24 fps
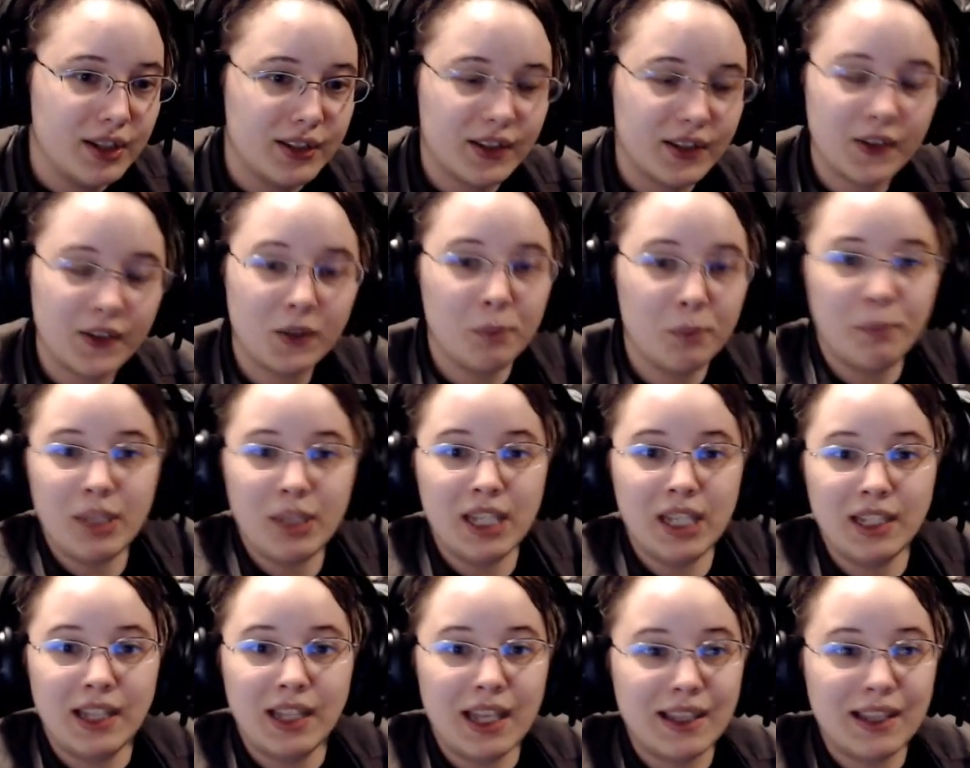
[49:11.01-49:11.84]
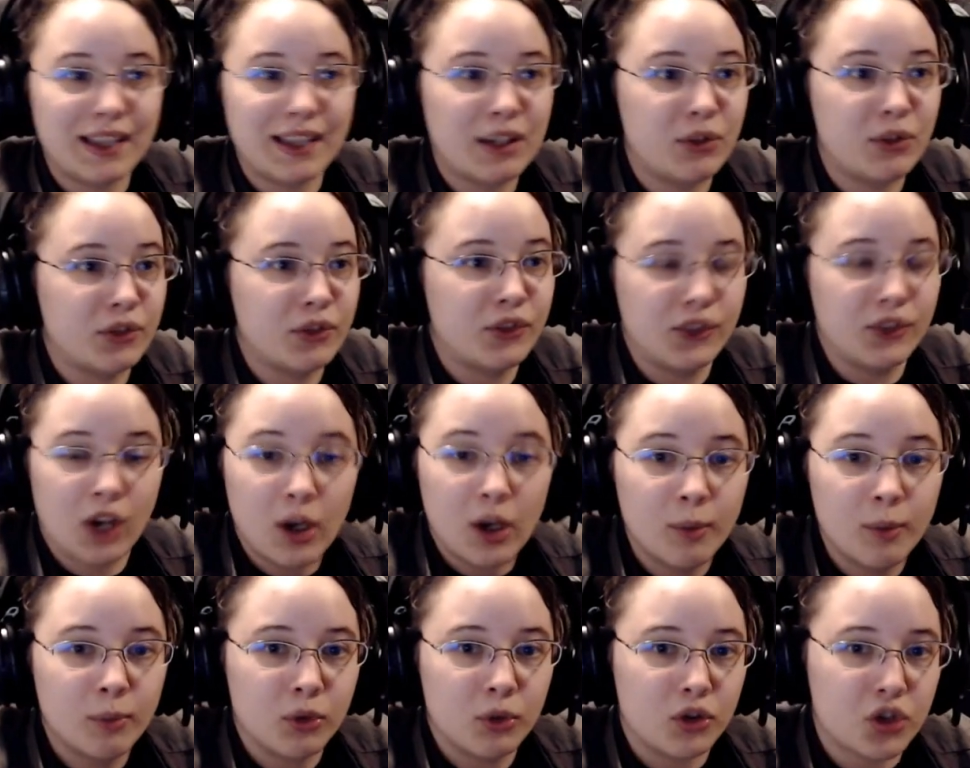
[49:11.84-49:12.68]
Doesn't mean that they're
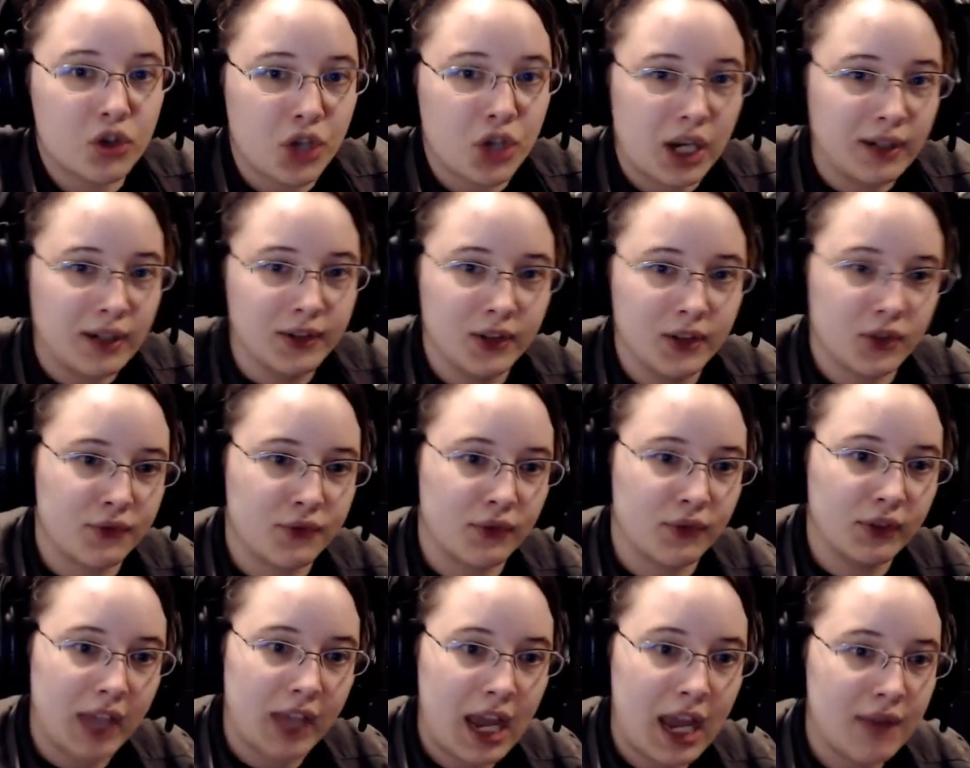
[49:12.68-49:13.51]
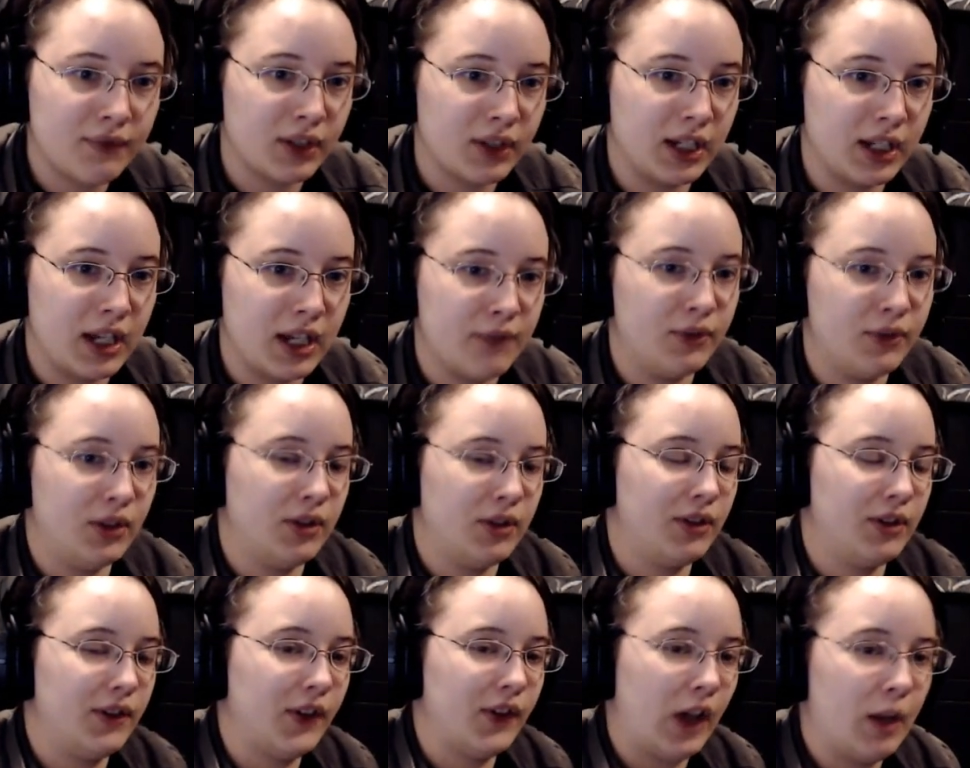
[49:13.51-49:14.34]
dumb or childish for laughing and having a
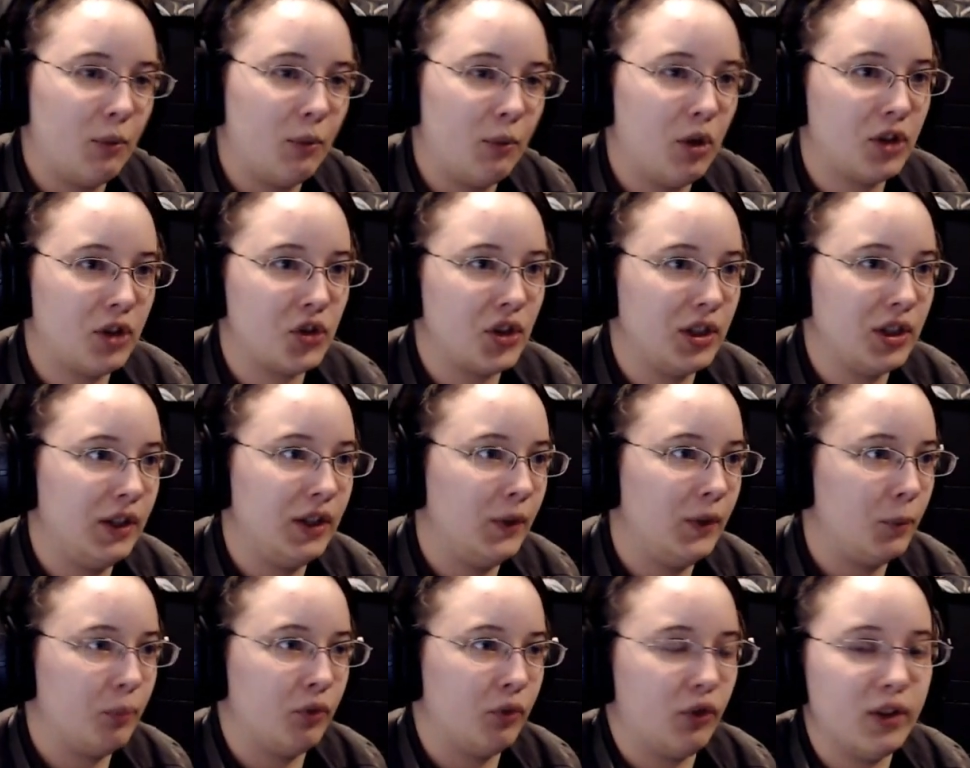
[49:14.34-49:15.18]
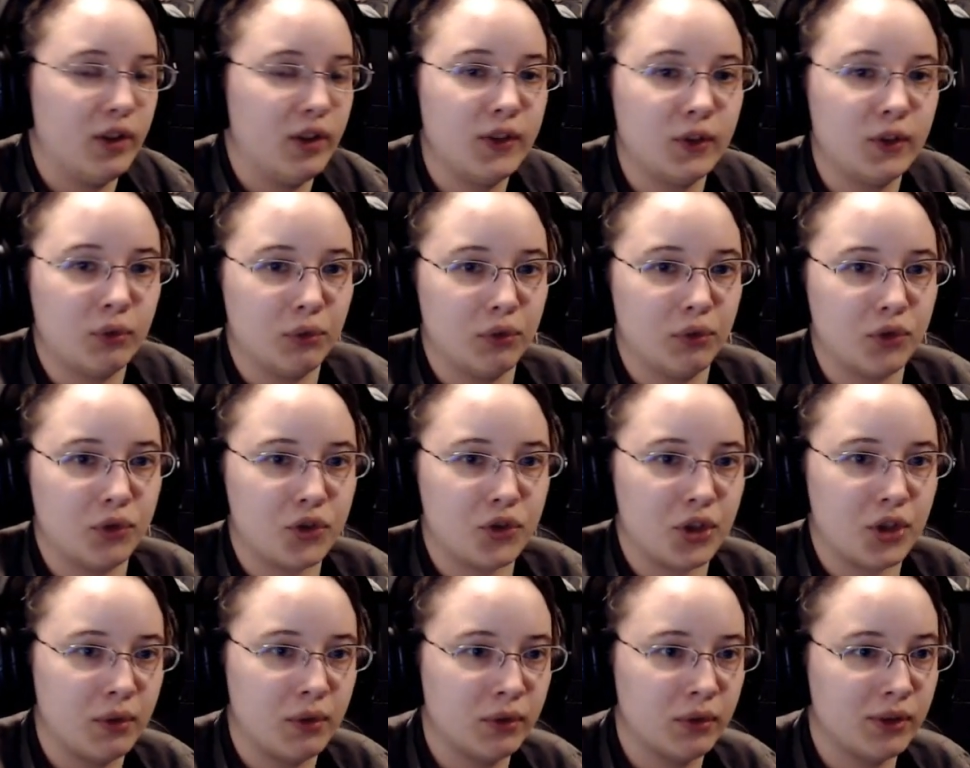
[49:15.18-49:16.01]
good time watching these preschool
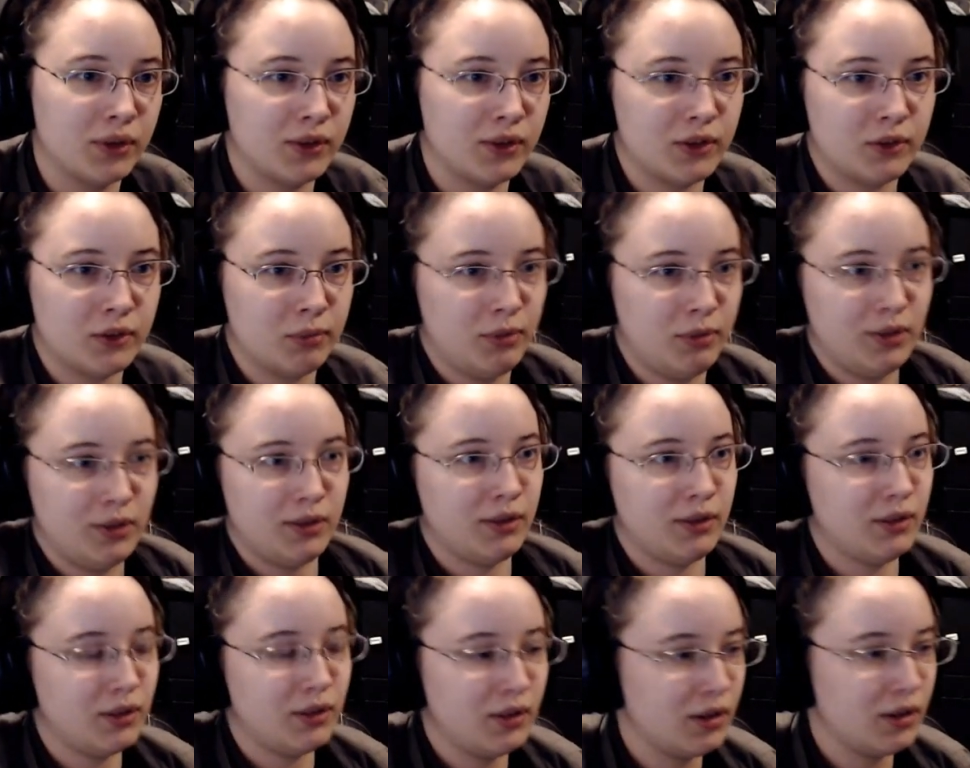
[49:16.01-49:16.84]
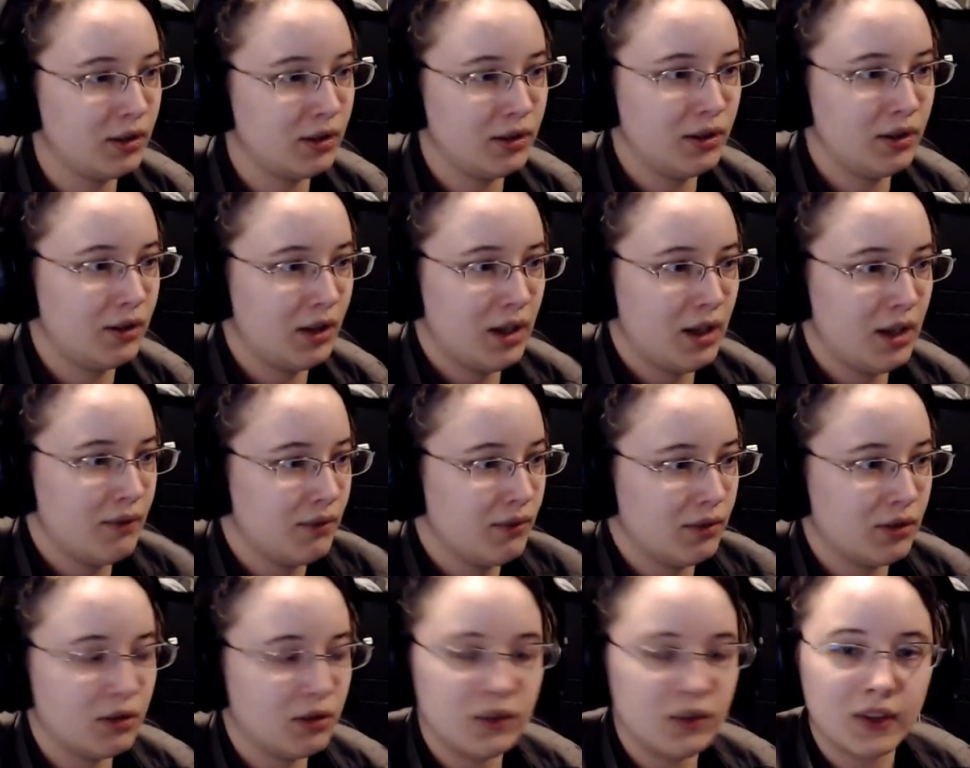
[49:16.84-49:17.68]
shows. It just means that they have a
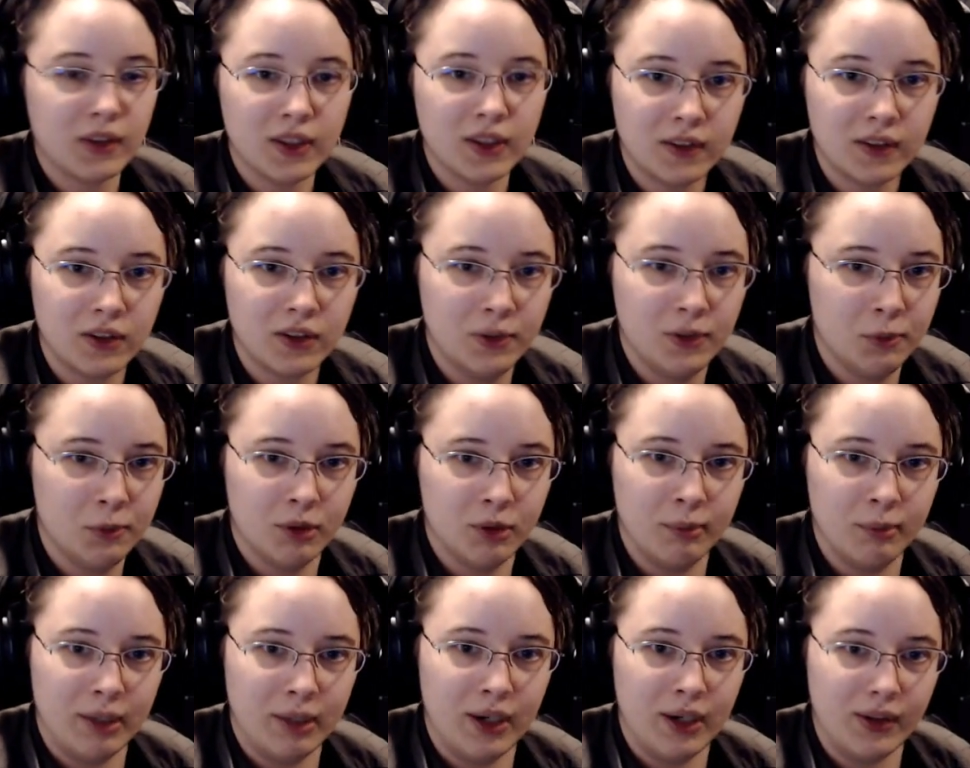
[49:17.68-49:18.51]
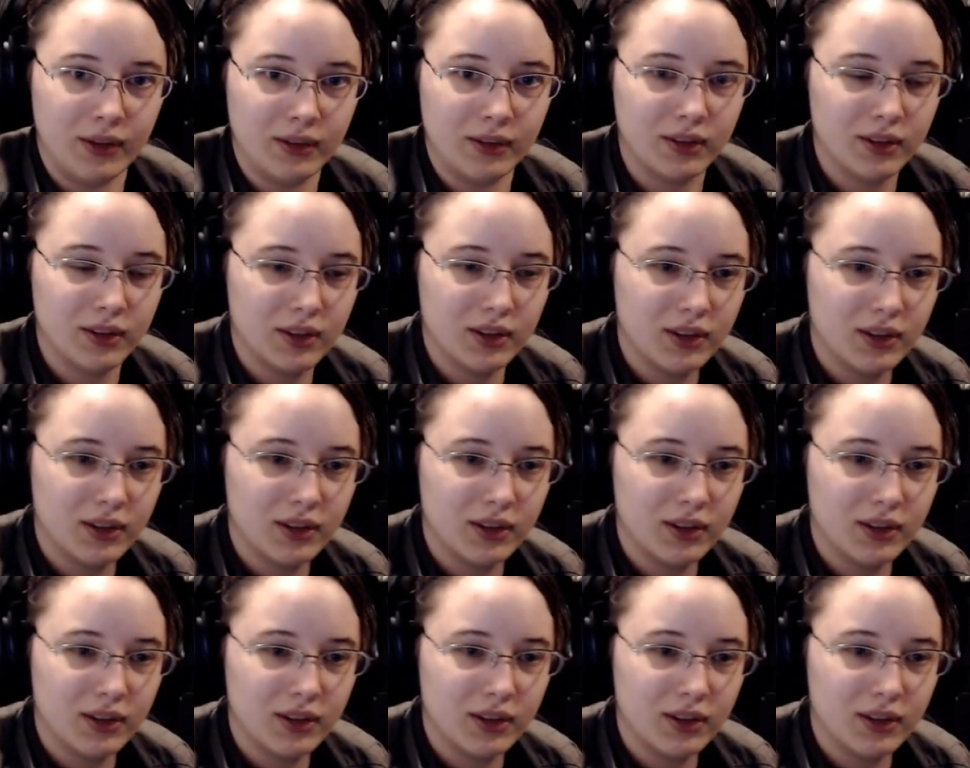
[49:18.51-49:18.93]
good sense of humor about it.